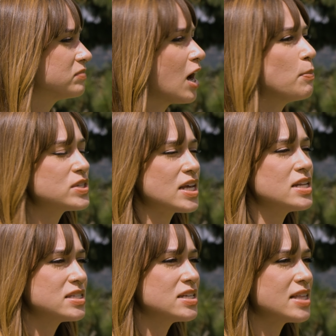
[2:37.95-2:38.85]
couple
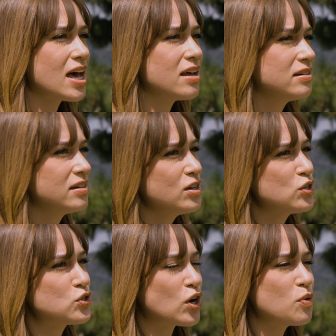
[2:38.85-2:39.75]
sentences that
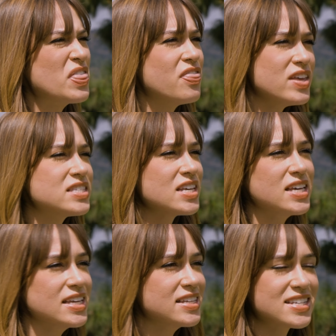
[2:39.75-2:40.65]
start with "this
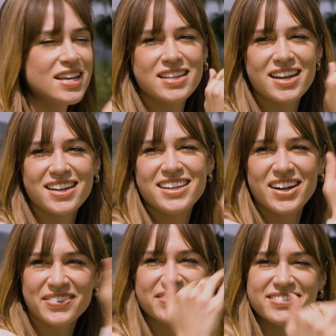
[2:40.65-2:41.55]
is," and then
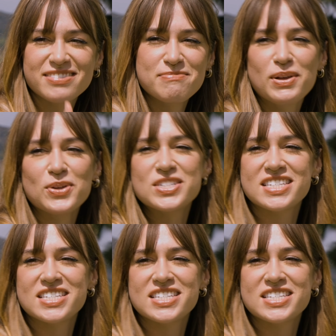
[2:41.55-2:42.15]
build